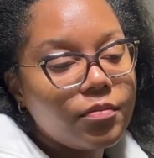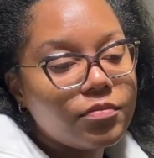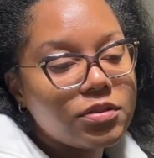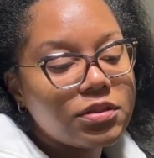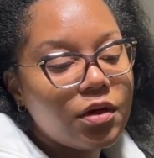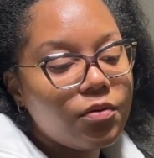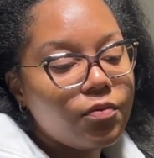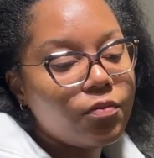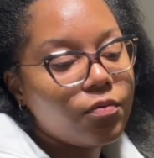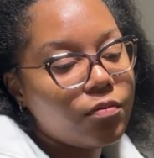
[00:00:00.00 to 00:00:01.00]
So
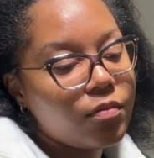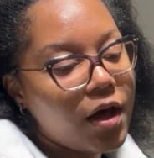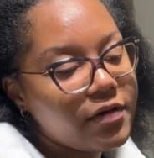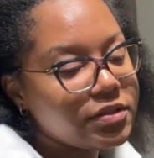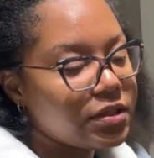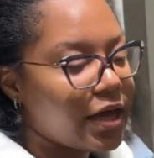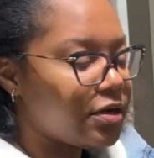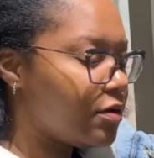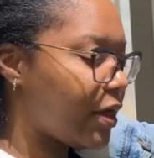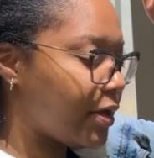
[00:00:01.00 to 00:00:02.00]
I
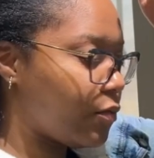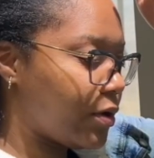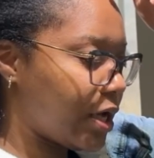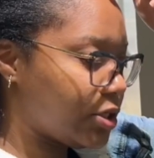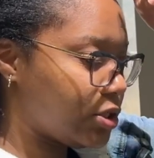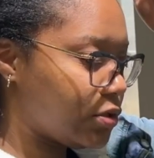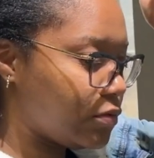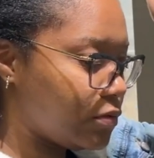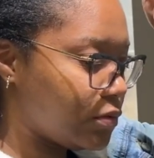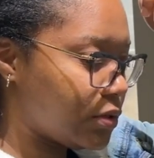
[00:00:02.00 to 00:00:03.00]
know like when I
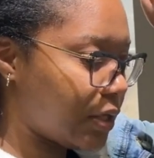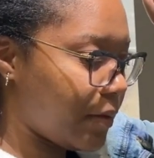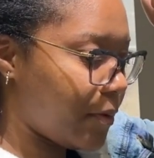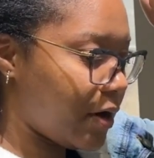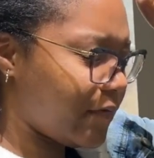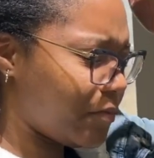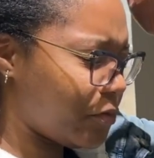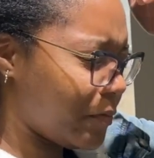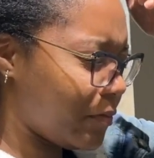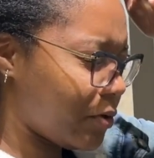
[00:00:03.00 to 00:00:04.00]
choose a part, if I'm
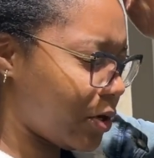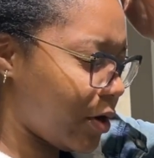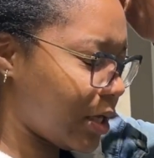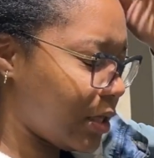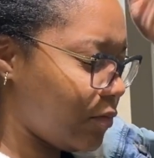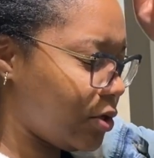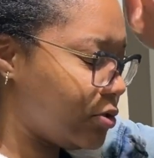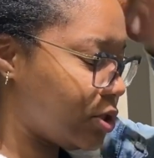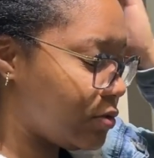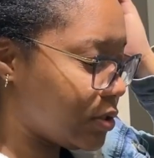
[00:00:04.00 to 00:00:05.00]
remembering correctly, when
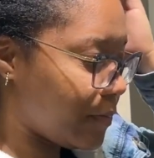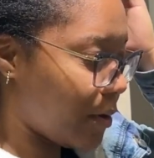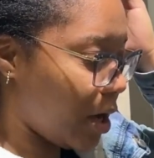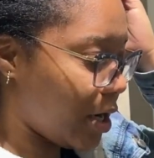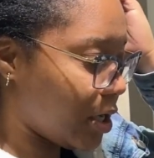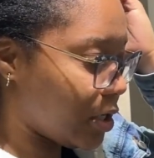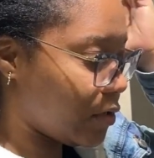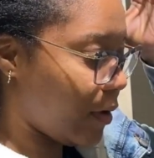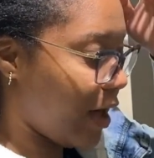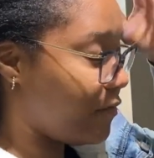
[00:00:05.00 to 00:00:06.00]
you choose a part and
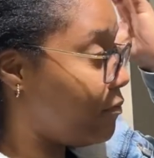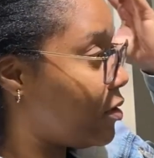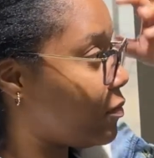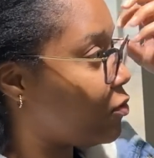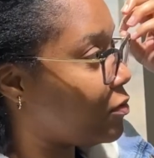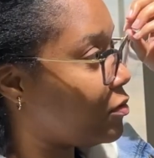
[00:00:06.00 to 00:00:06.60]
you have minimal